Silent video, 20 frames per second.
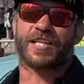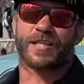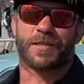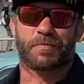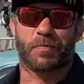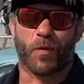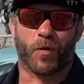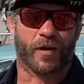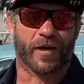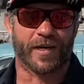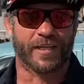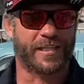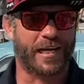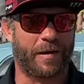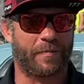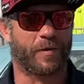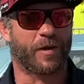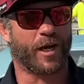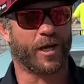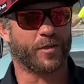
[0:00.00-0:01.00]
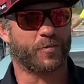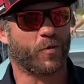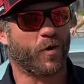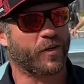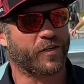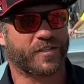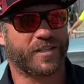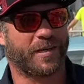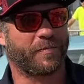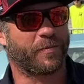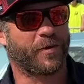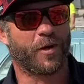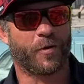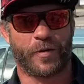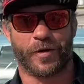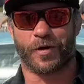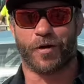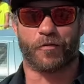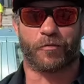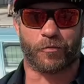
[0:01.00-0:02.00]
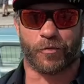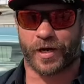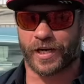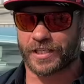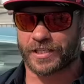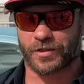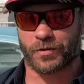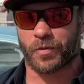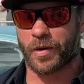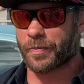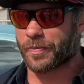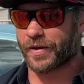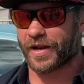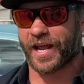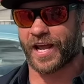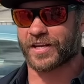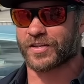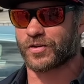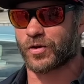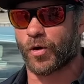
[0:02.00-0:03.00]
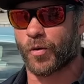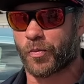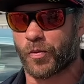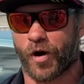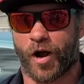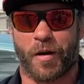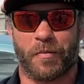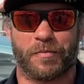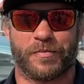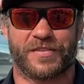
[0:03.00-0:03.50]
the sport anytime you guys want. Just let me know. We can go from racing to whipping ass. No problem.